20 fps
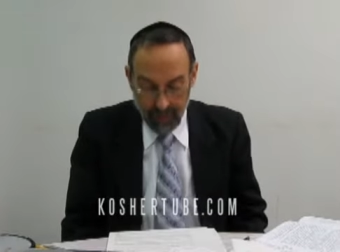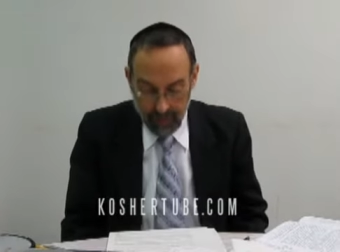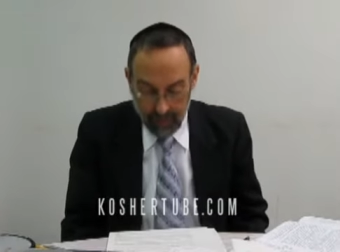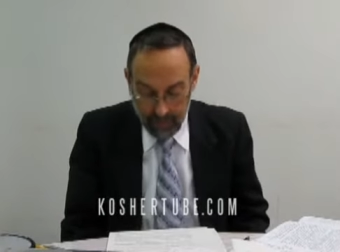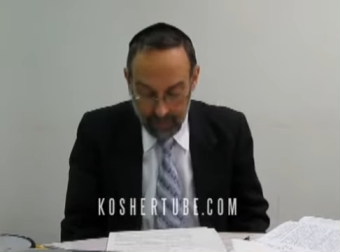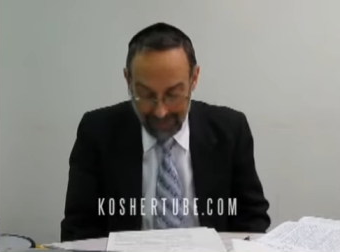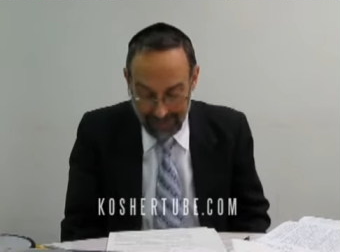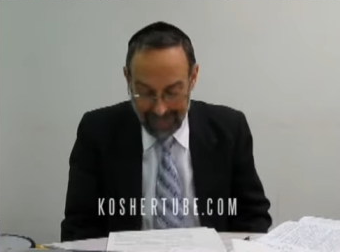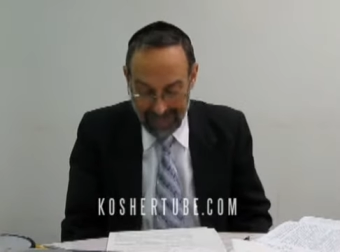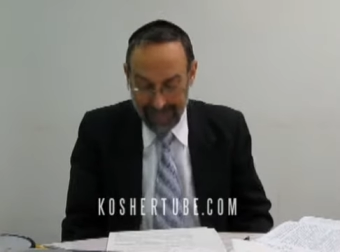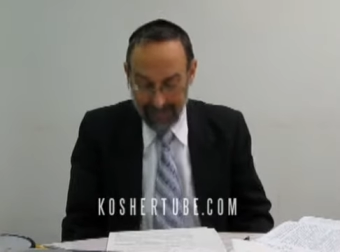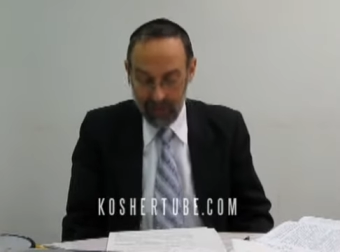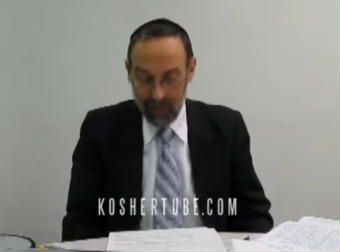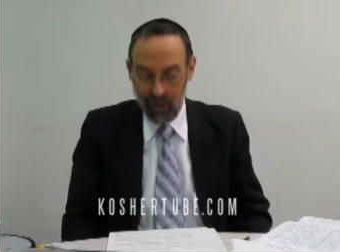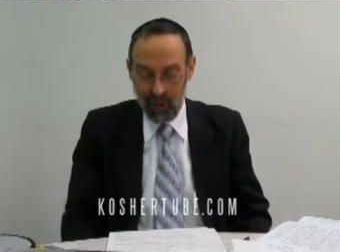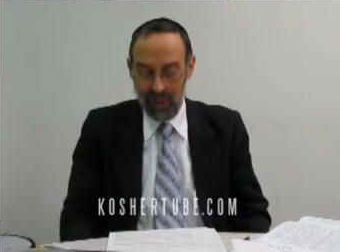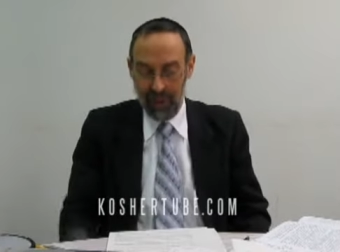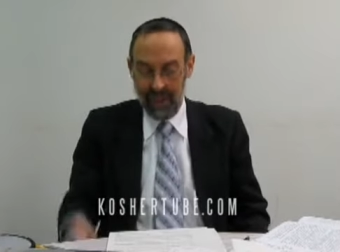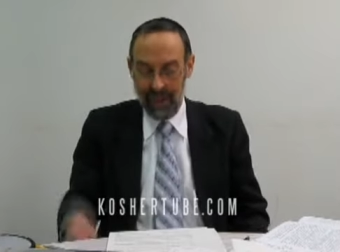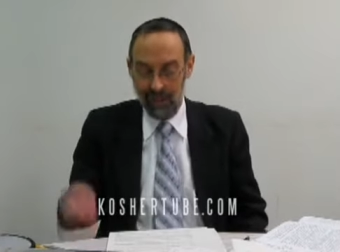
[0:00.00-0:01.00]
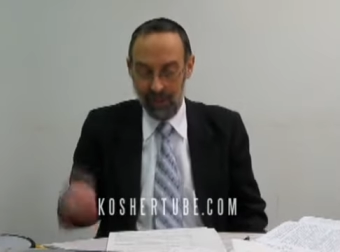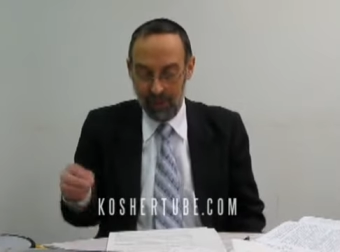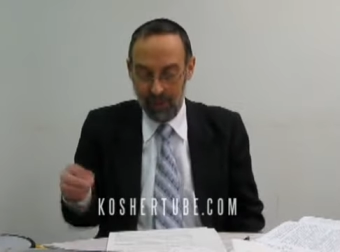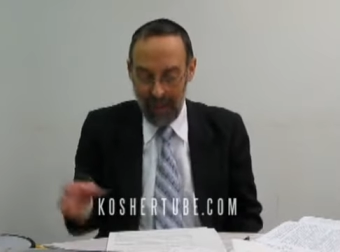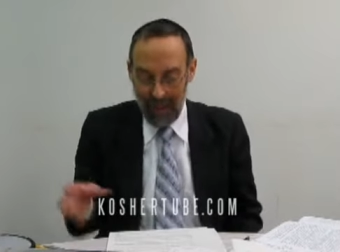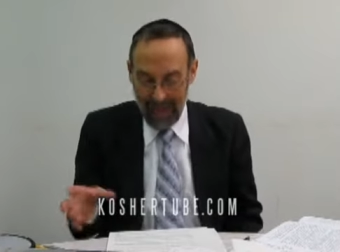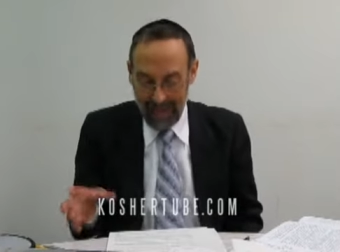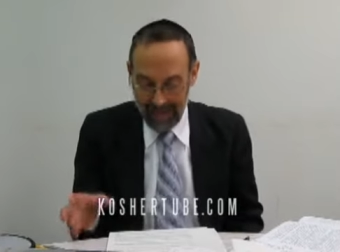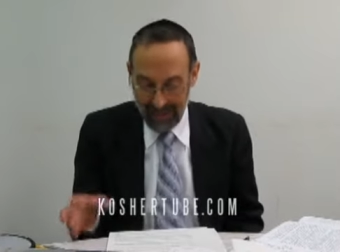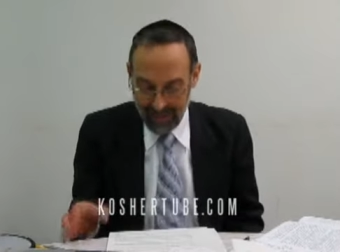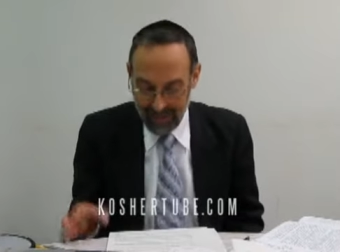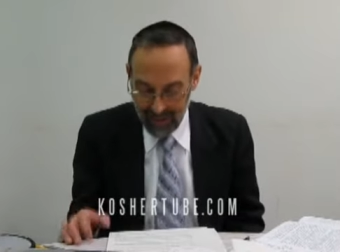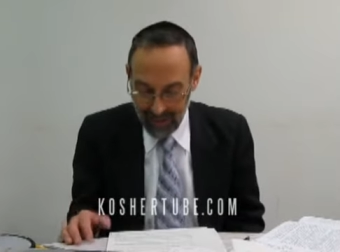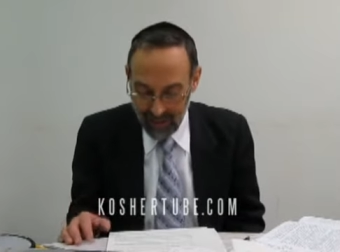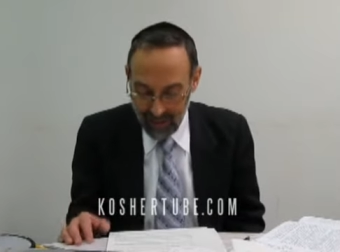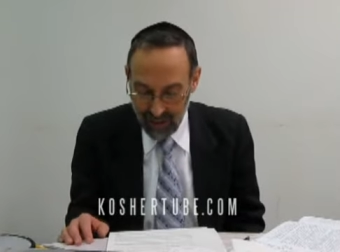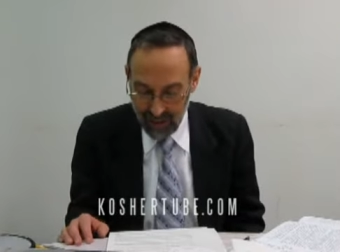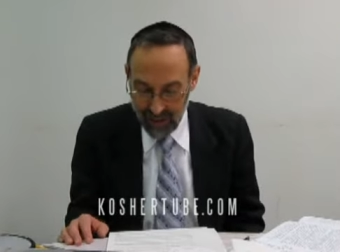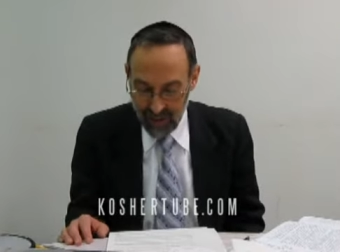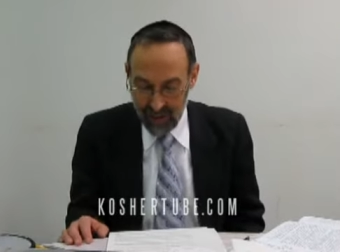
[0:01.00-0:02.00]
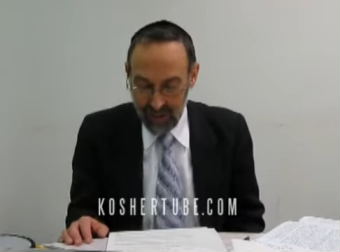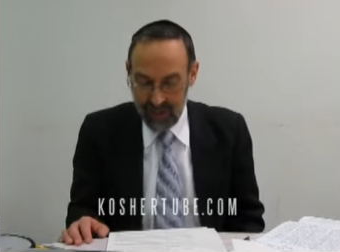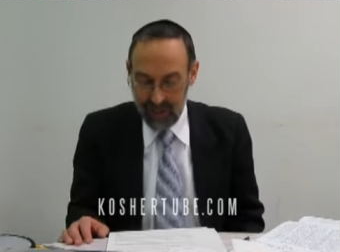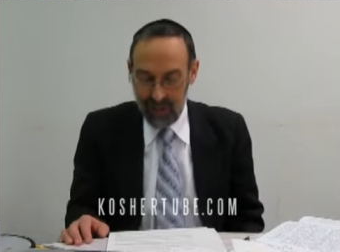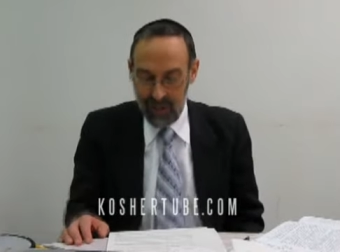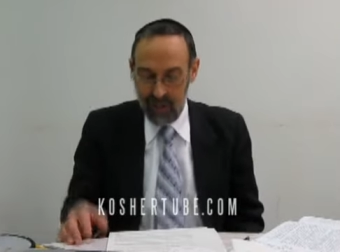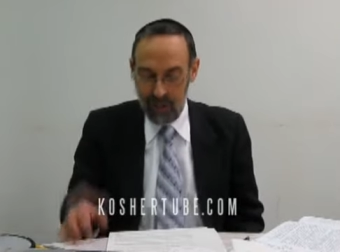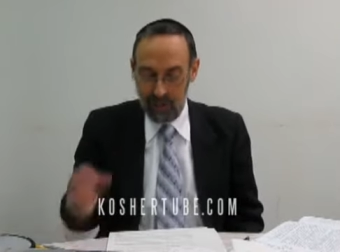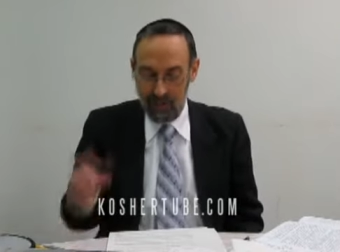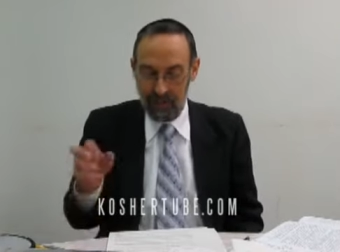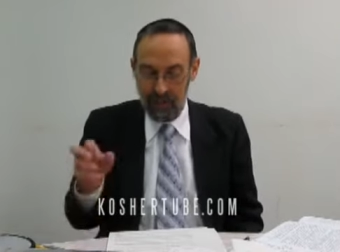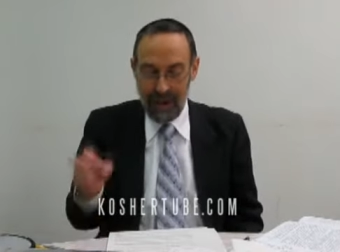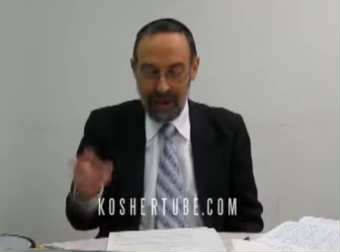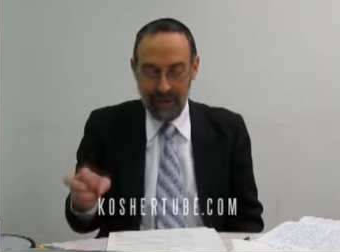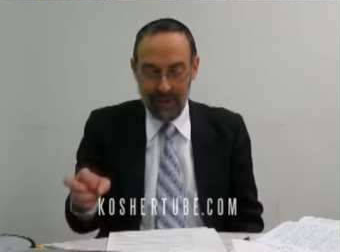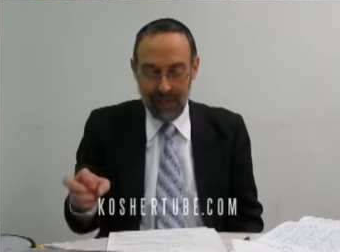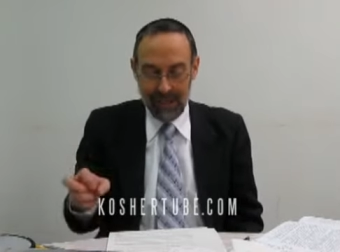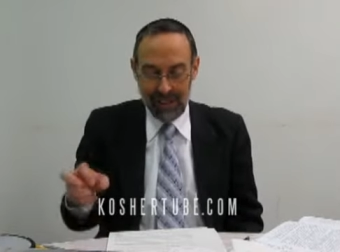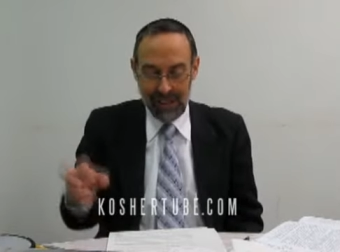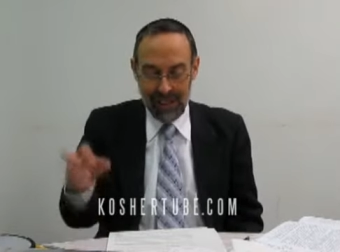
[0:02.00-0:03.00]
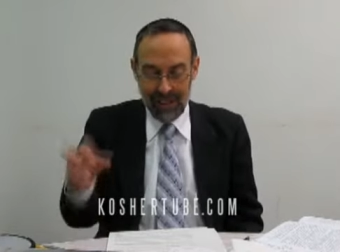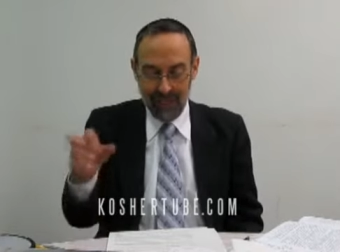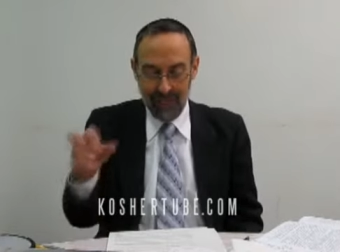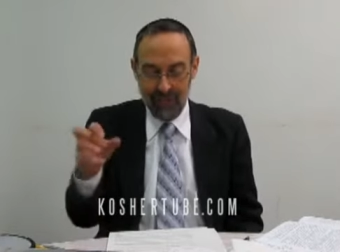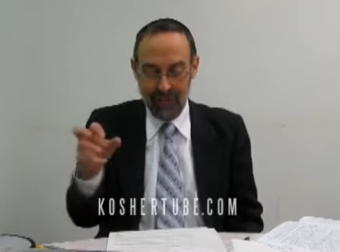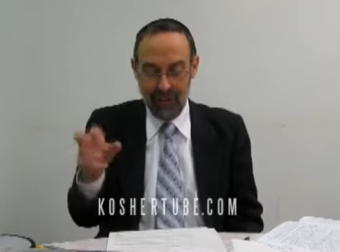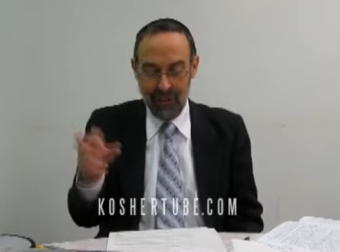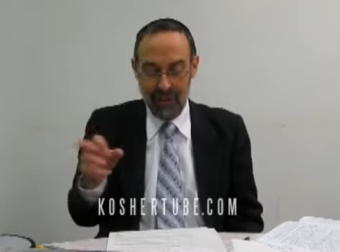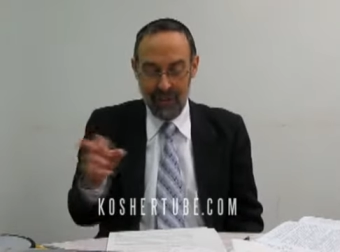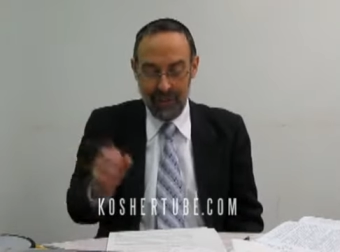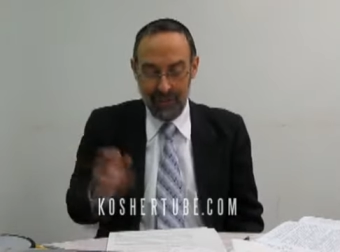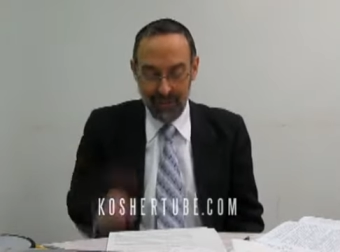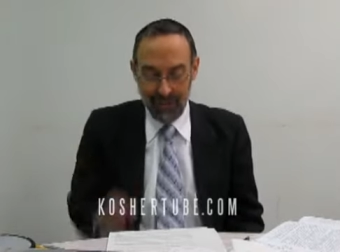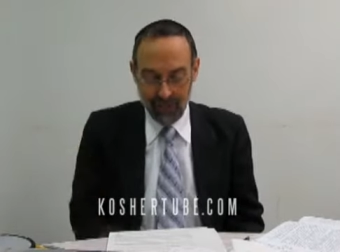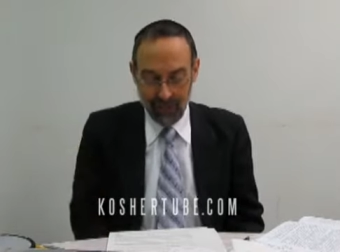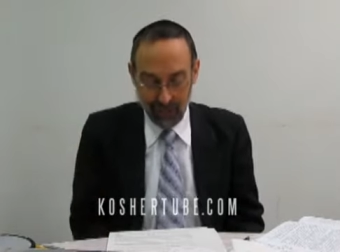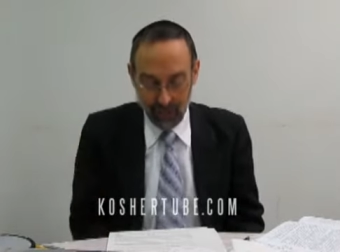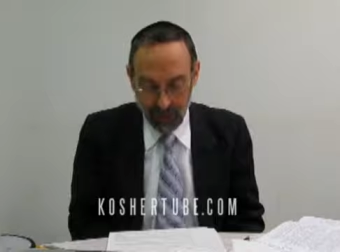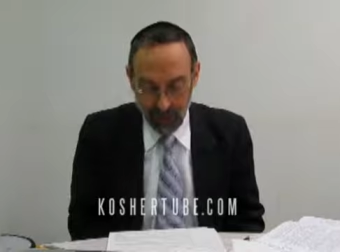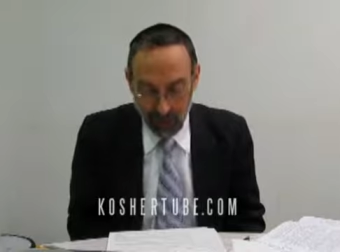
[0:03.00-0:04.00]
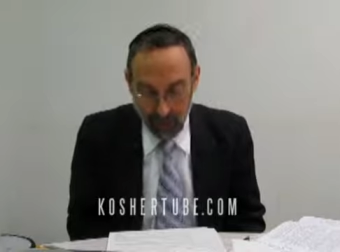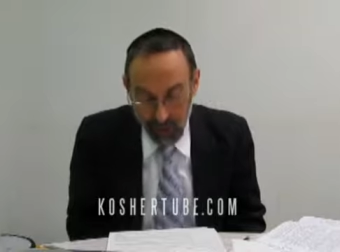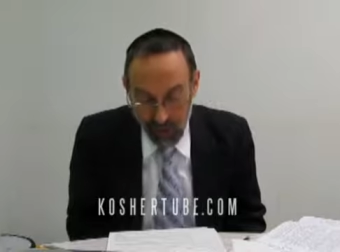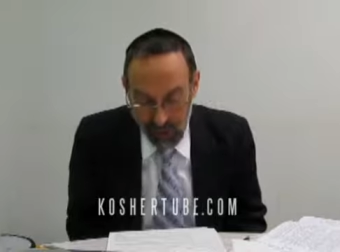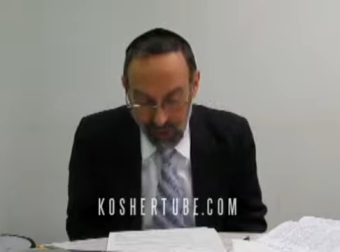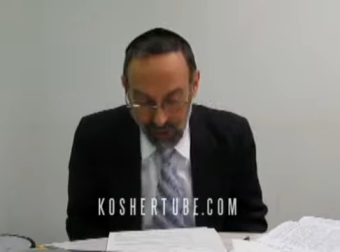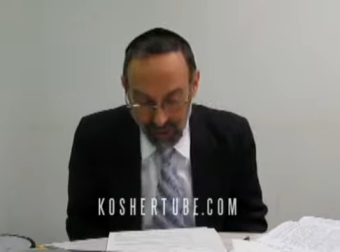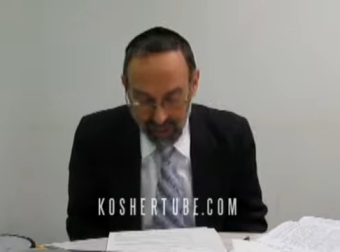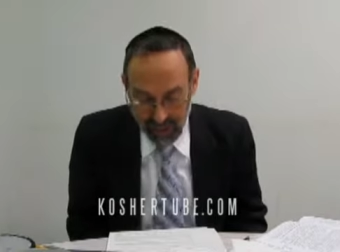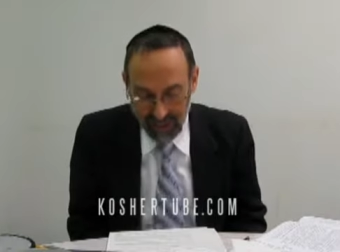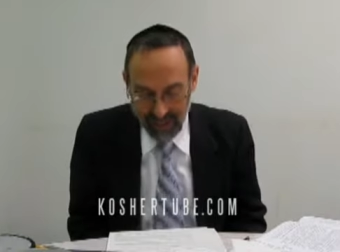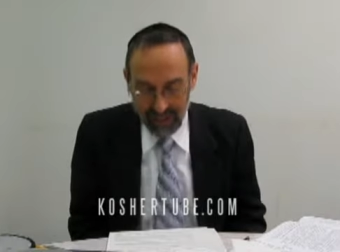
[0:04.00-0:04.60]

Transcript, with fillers: But again, it all comes back to the premise and the fundamental conclusion